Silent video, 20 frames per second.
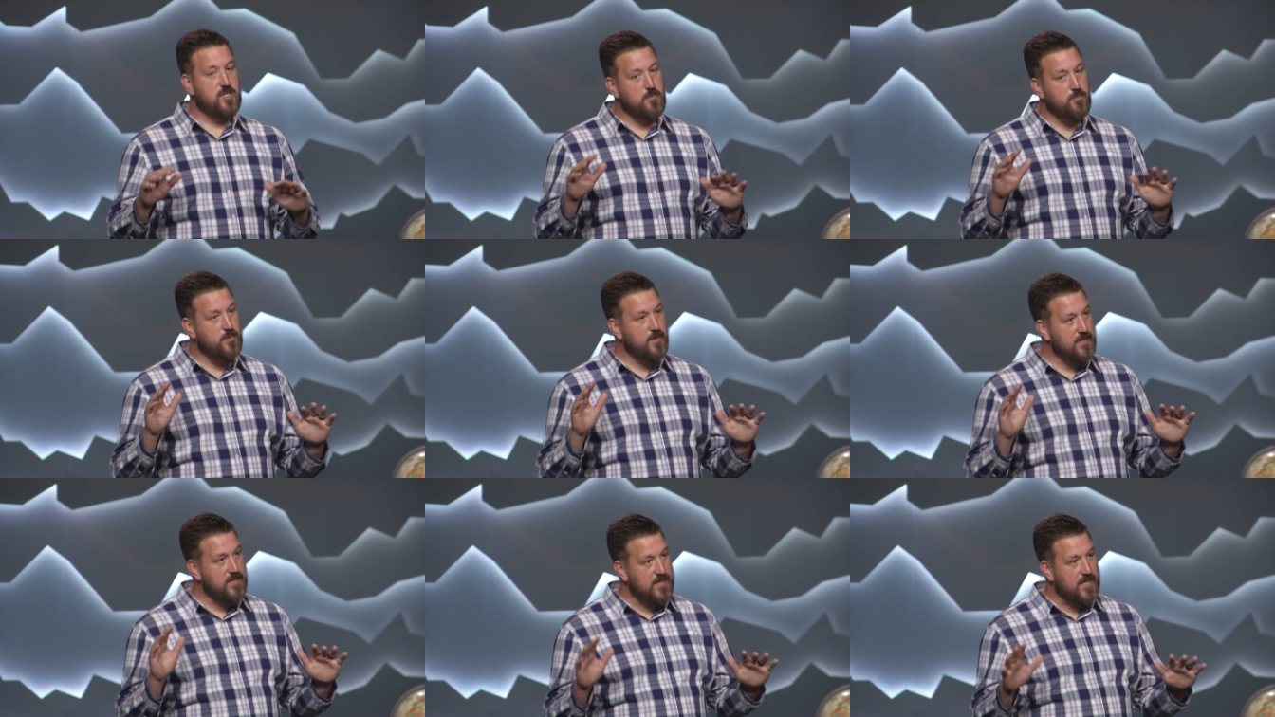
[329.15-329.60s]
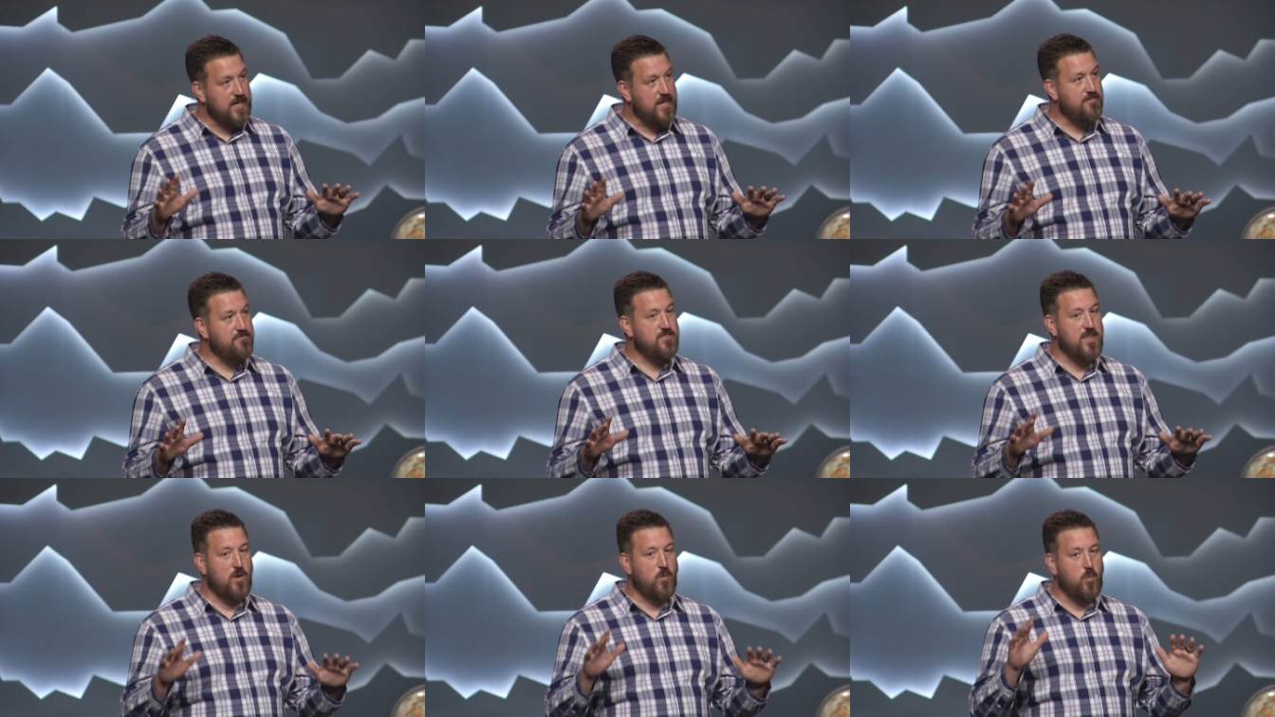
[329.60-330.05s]

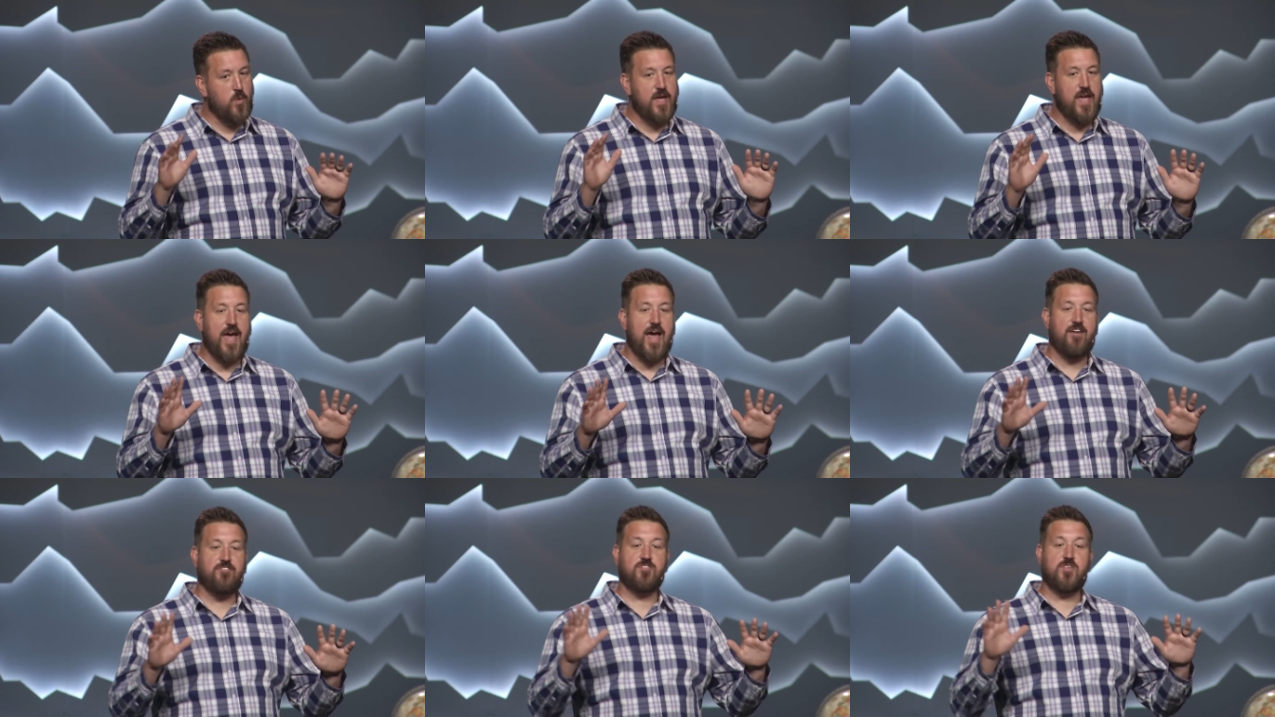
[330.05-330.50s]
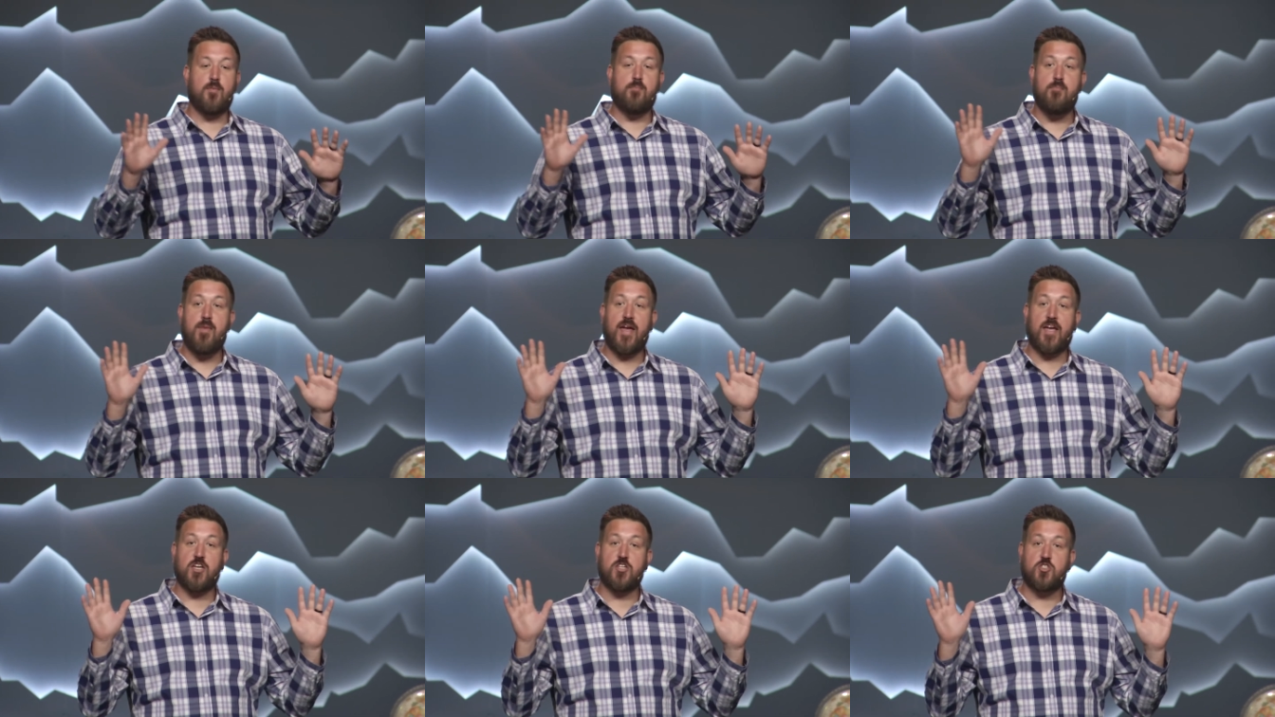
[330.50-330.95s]
believe that we have to
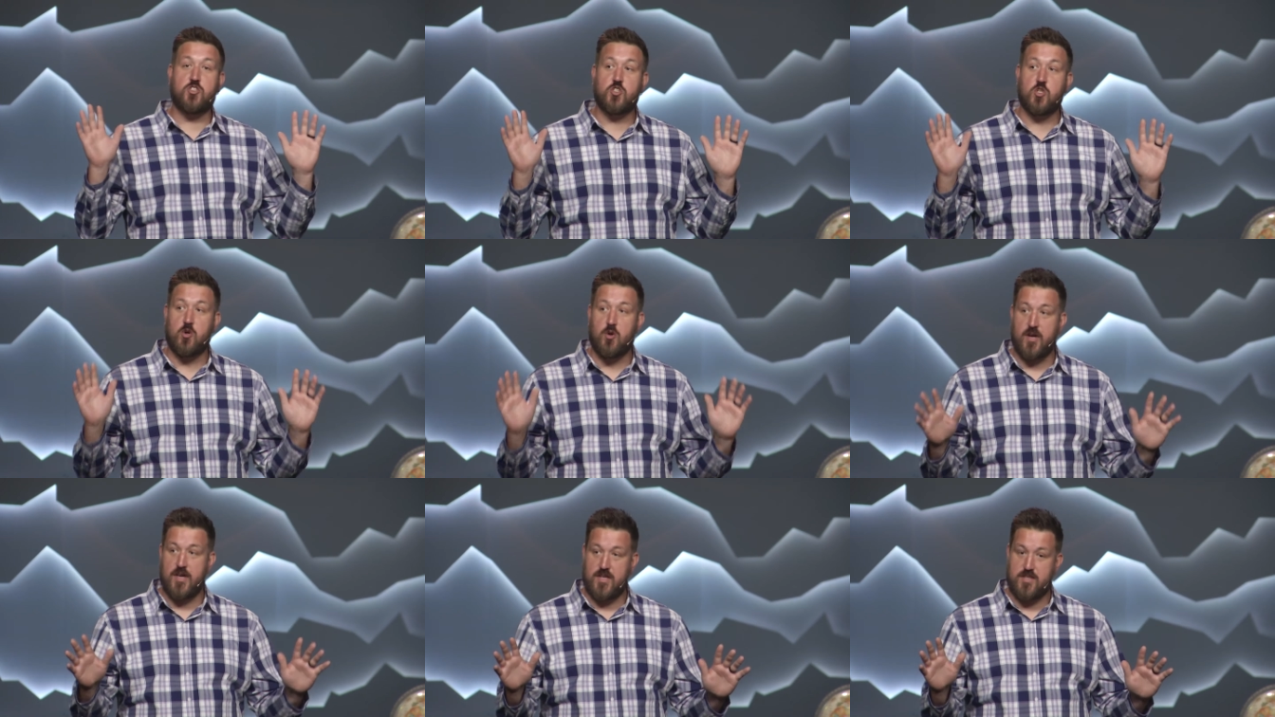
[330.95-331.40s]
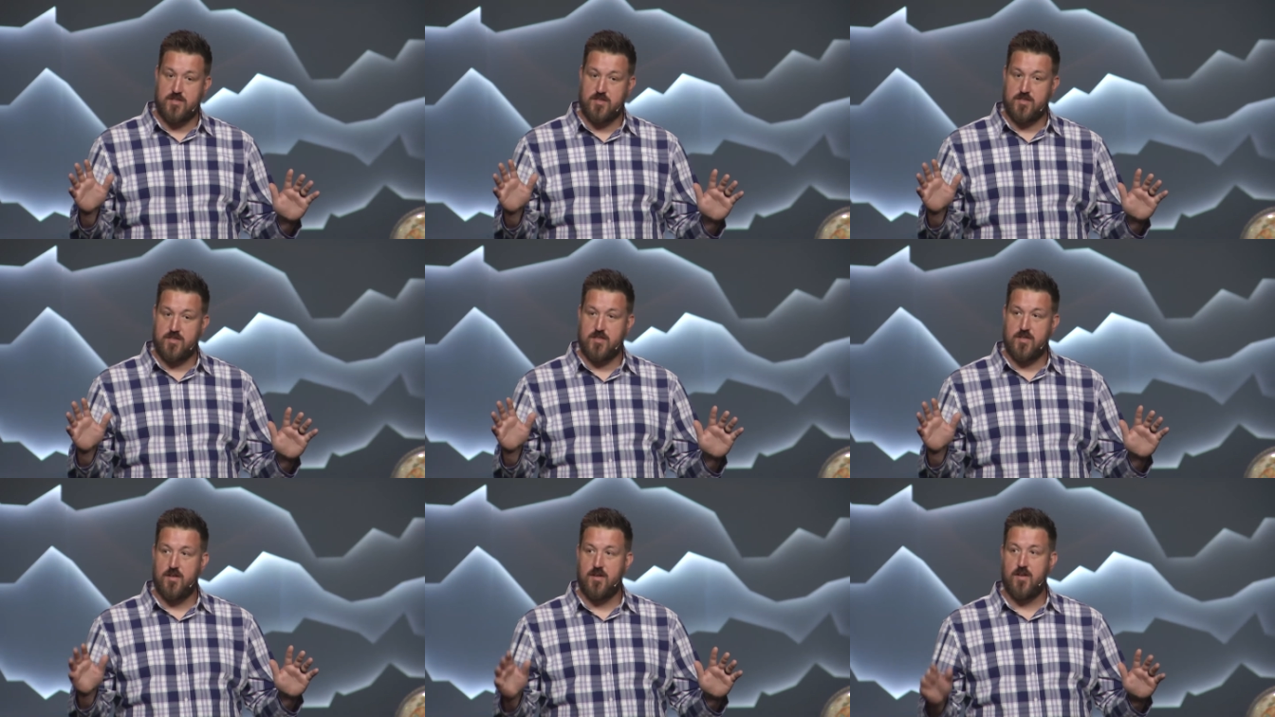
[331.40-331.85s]
make a choice